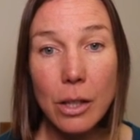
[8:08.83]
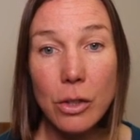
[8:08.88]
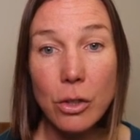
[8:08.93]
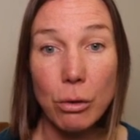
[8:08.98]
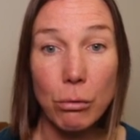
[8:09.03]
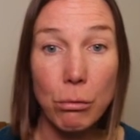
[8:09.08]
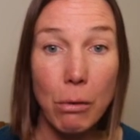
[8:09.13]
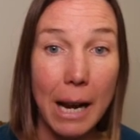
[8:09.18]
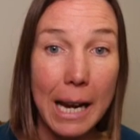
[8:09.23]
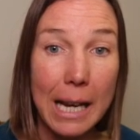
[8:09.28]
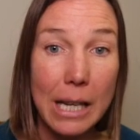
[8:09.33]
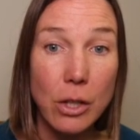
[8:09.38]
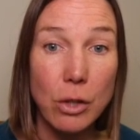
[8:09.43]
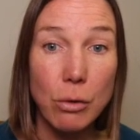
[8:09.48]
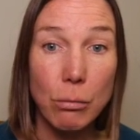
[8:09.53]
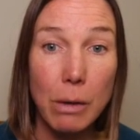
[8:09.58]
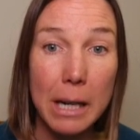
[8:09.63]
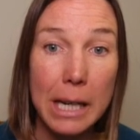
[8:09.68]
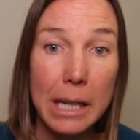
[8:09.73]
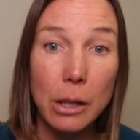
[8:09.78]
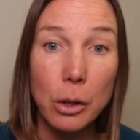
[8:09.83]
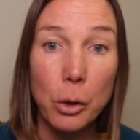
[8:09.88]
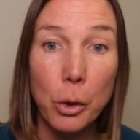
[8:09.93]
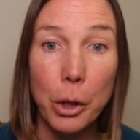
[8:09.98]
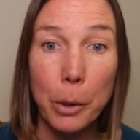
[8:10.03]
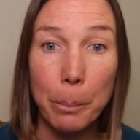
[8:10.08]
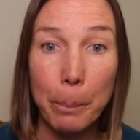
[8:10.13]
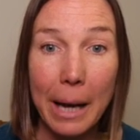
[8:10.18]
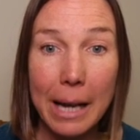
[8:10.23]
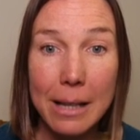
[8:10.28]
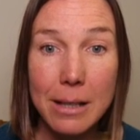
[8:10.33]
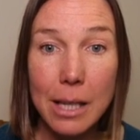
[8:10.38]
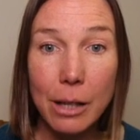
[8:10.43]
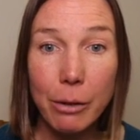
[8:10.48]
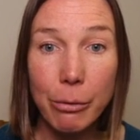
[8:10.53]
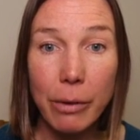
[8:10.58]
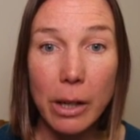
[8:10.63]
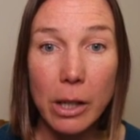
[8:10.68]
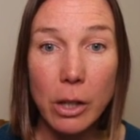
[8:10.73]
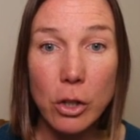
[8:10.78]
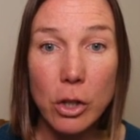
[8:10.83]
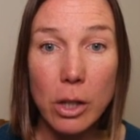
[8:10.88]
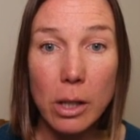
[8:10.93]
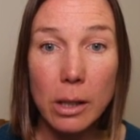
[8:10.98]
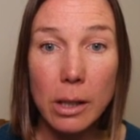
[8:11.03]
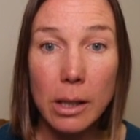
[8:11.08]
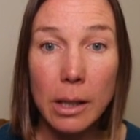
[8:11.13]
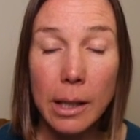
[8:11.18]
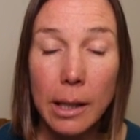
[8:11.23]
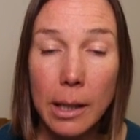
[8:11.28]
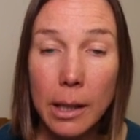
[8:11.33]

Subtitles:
deranged renal or hepatic function,